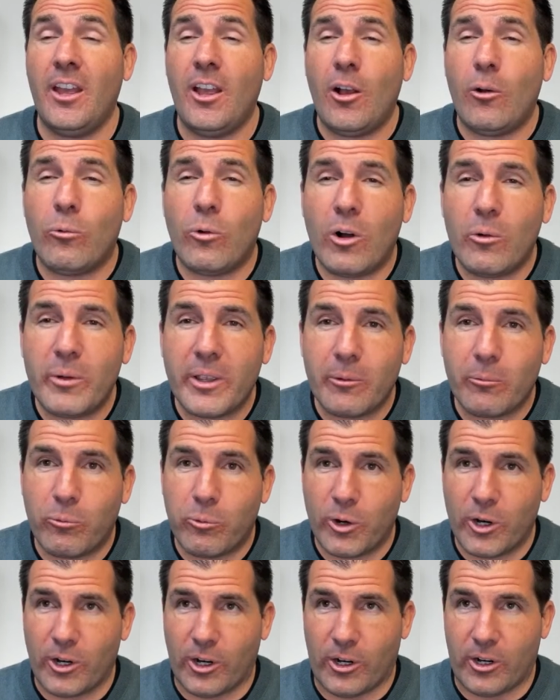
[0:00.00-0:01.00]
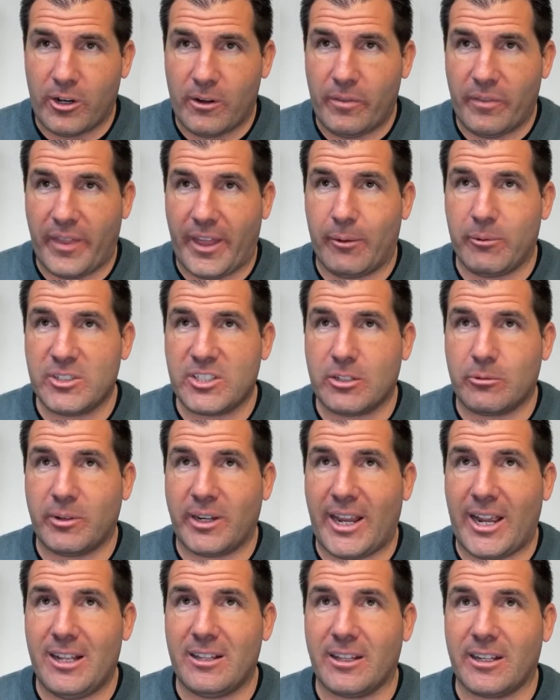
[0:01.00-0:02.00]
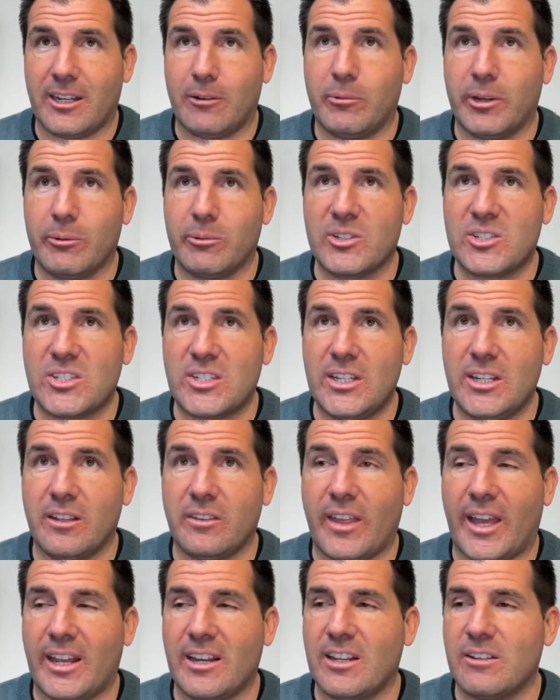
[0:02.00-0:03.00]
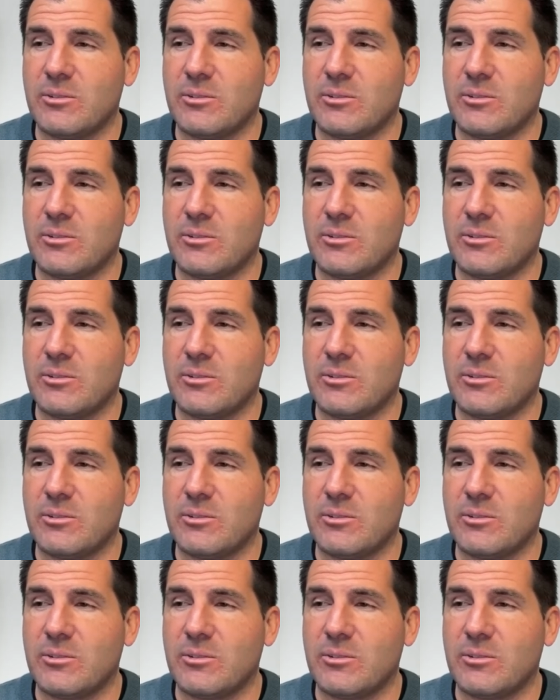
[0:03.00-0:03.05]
Well, we were. That was the reality. We were seeing that.